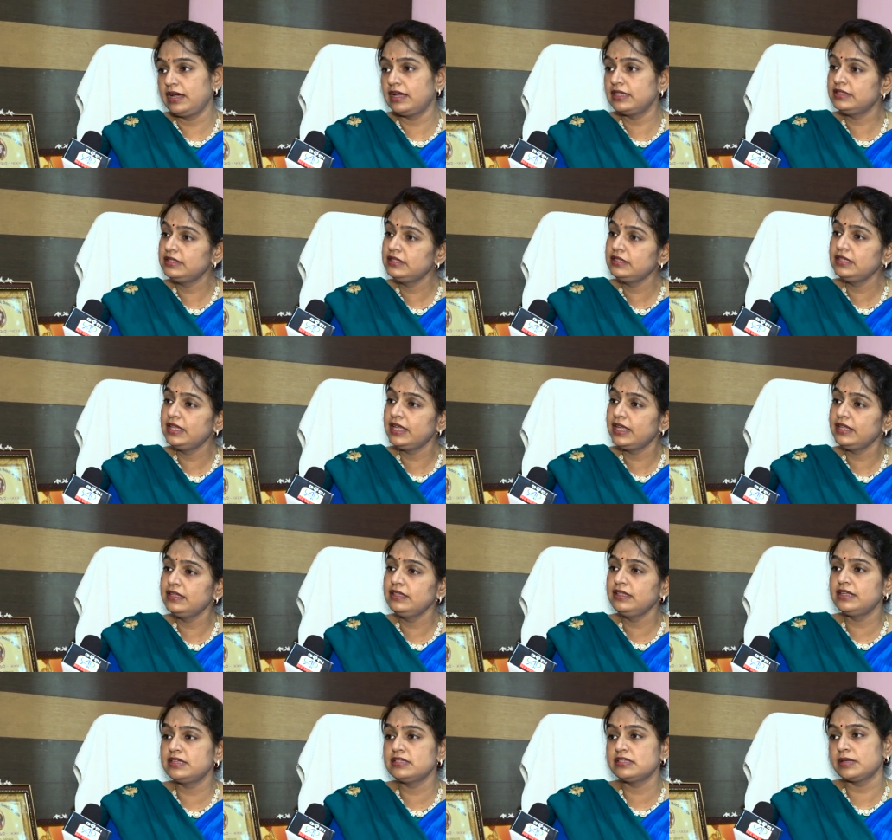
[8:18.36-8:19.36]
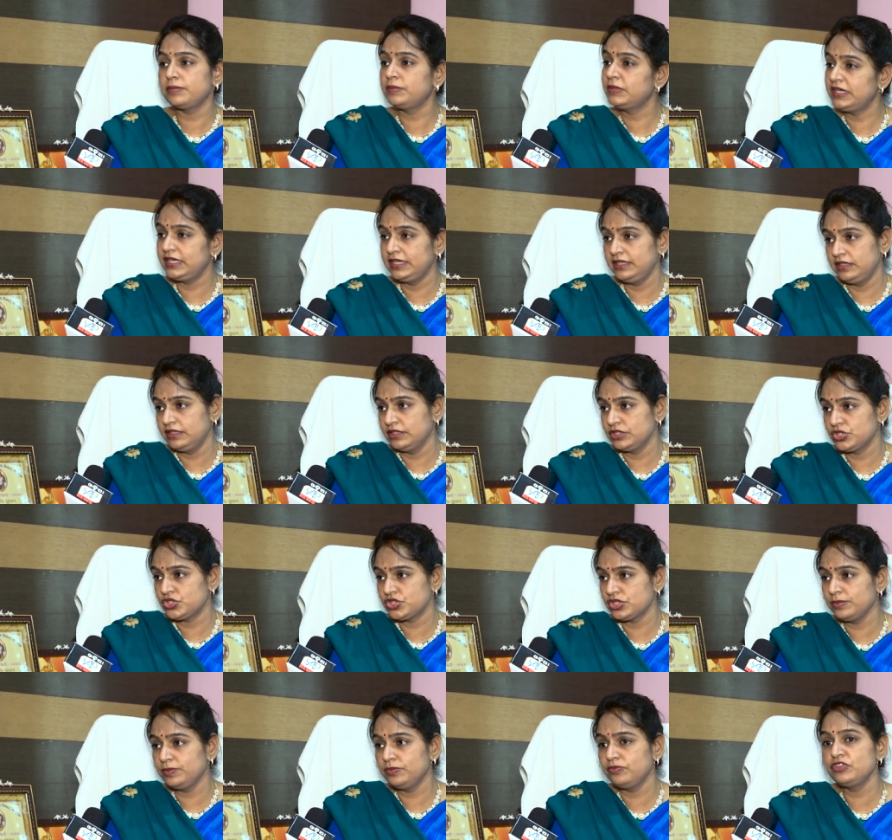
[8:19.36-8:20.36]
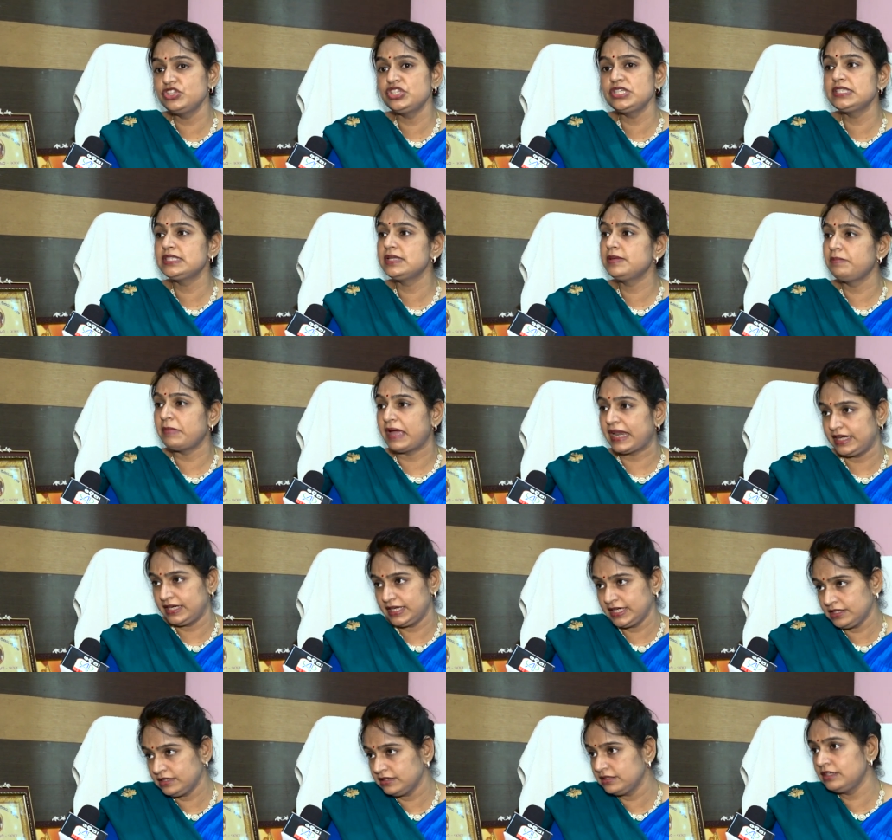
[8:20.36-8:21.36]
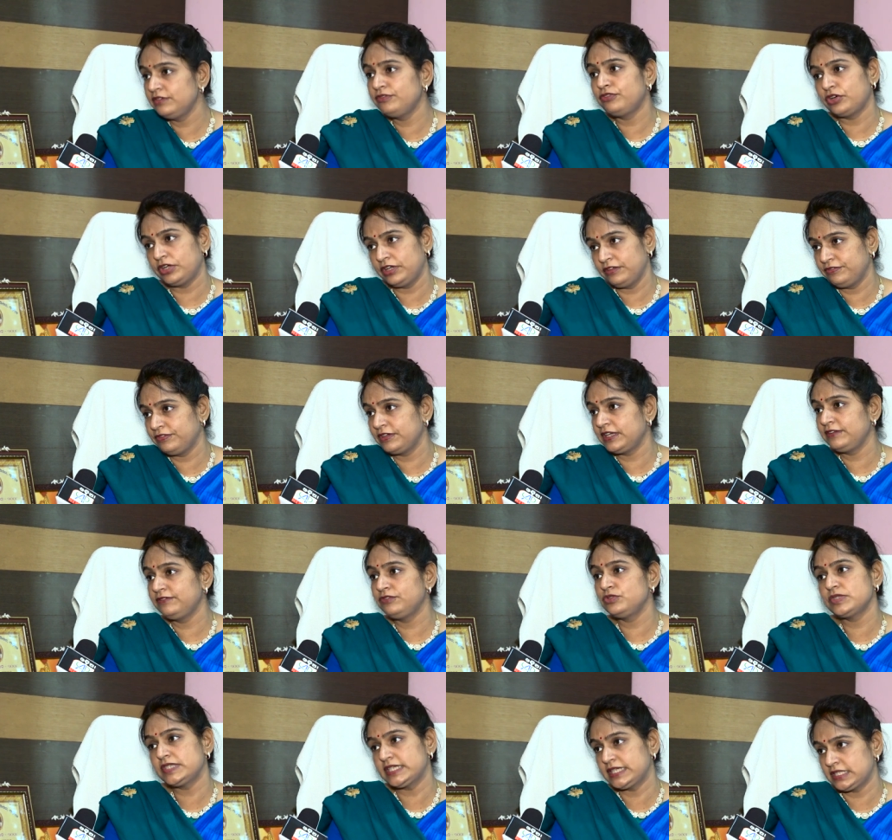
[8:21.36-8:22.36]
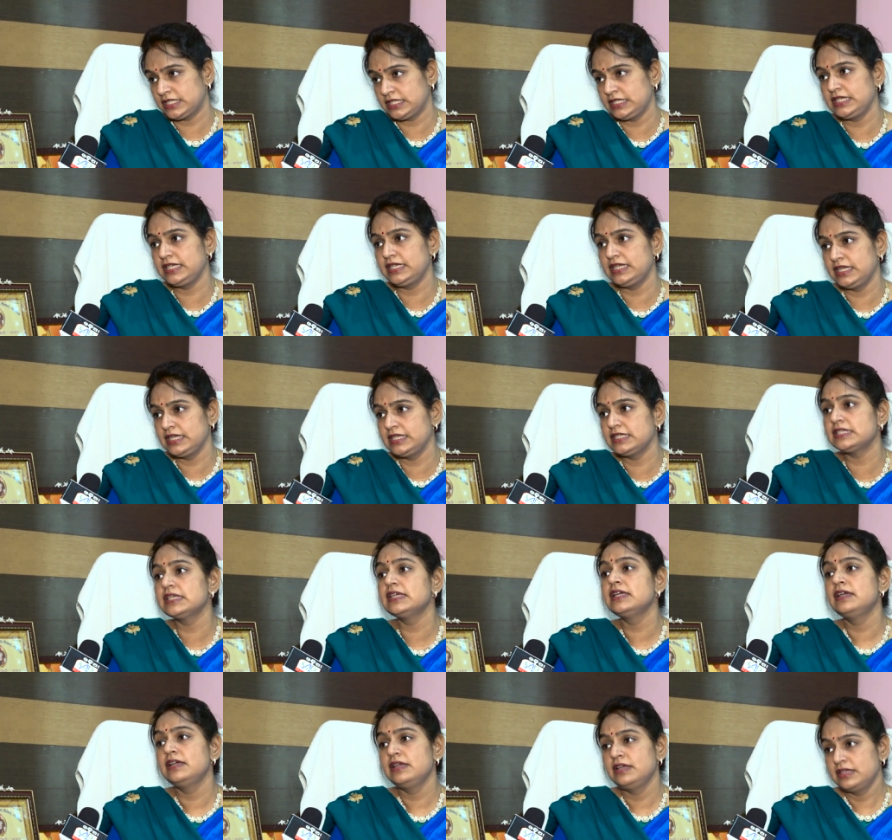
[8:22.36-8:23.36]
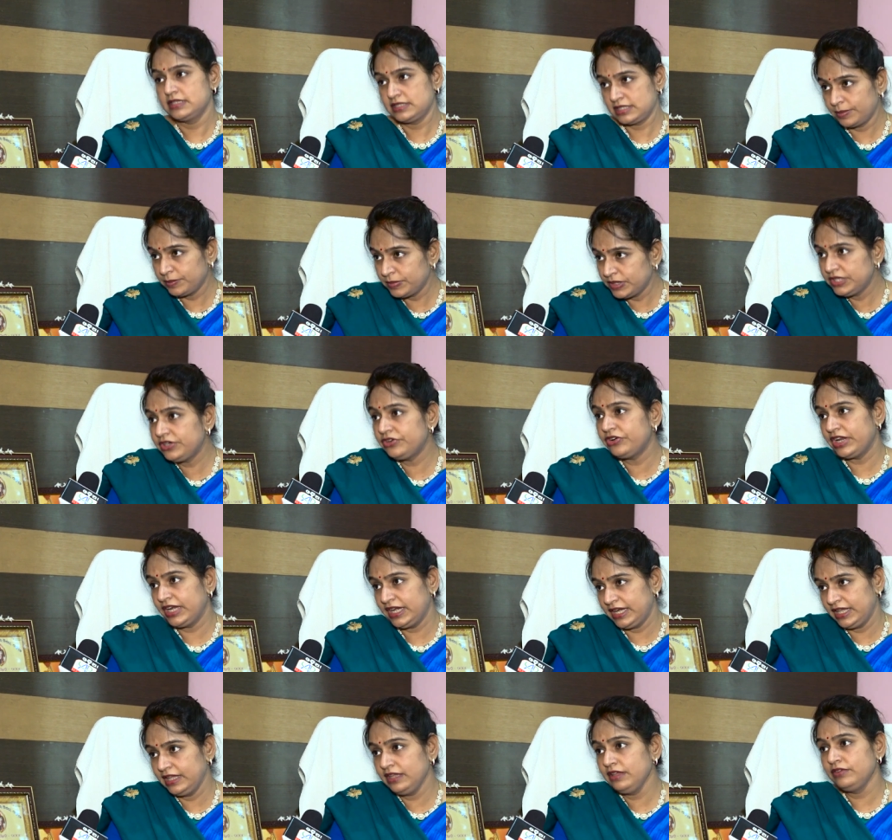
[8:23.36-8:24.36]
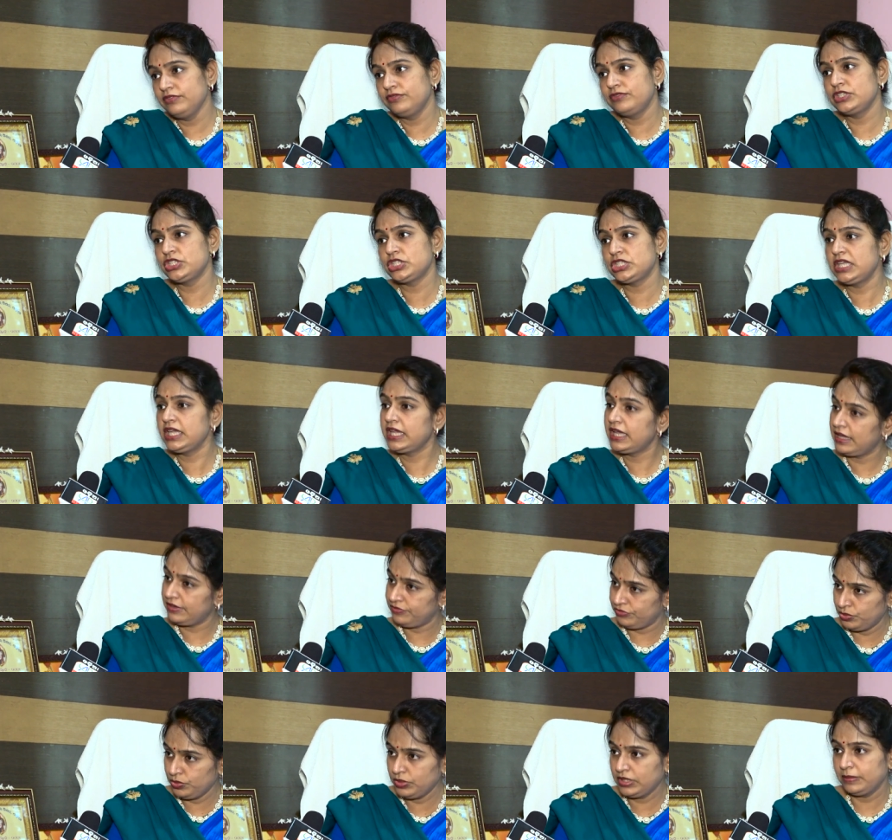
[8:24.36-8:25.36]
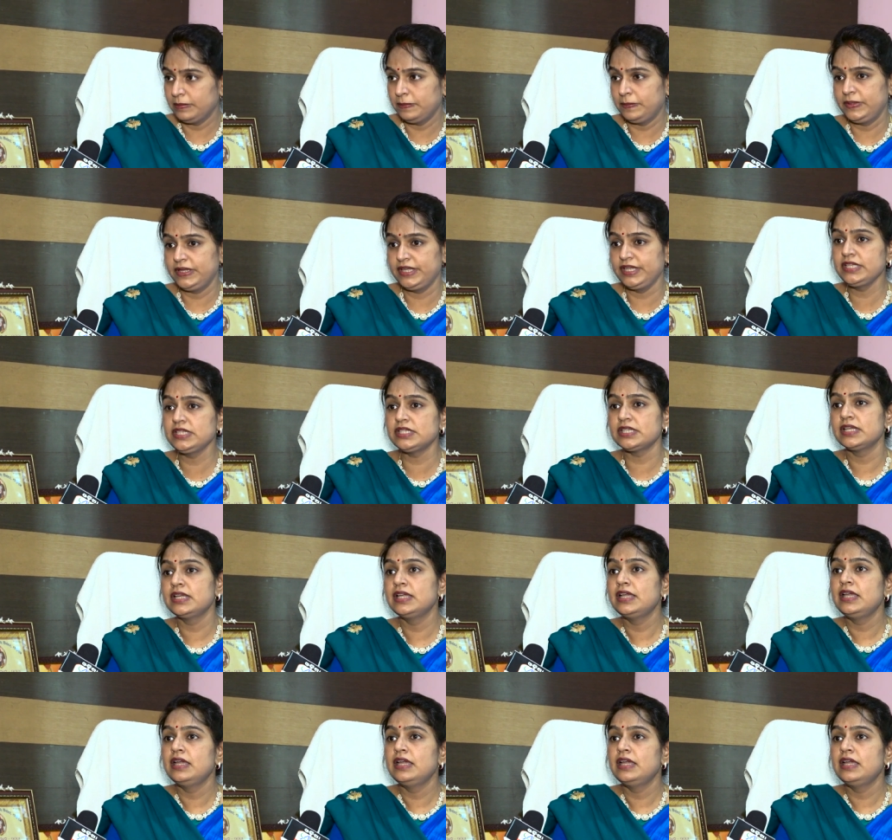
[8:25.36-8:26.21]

other than their summer internship, which is a mandatory 45 to 60 days summer training which they have to complete.